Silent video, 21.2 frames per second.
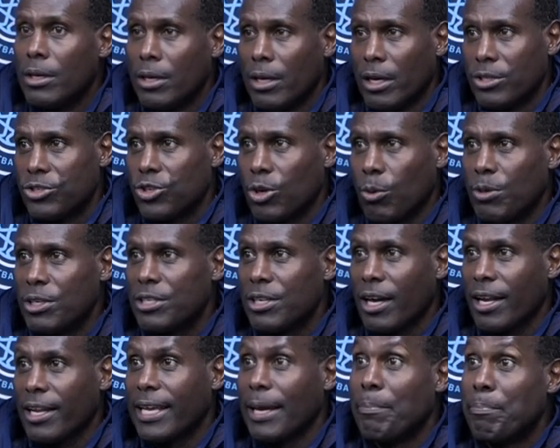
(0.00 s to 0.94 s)
And so we just
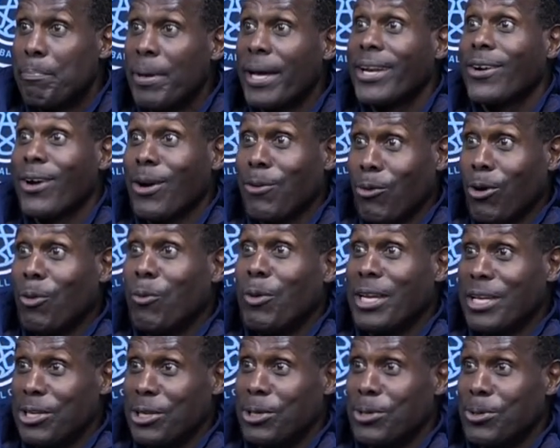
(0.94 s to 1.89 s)
got to get better at what
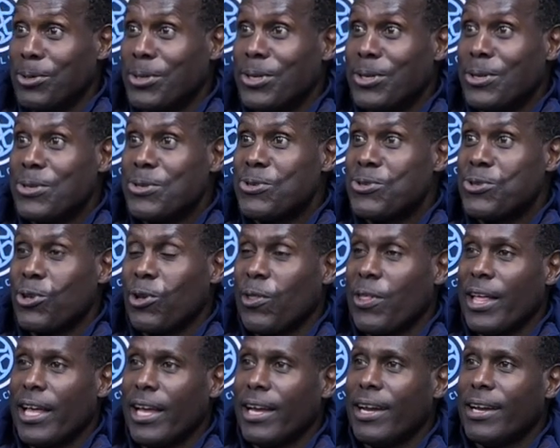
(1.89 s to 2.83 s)
we do so
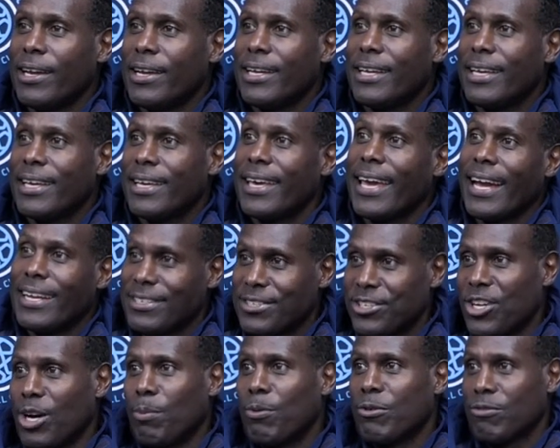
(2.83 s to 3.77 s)
they can't
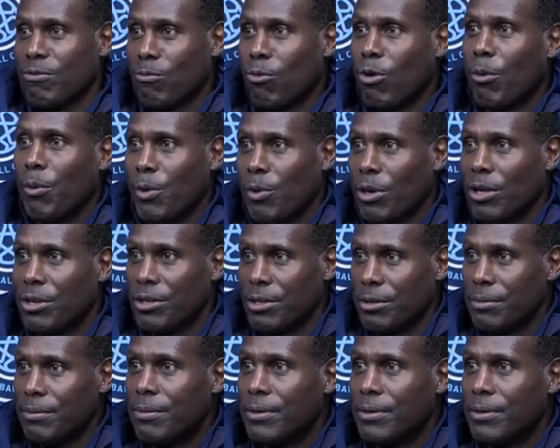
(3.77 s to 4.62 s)
stop us from what we want to do.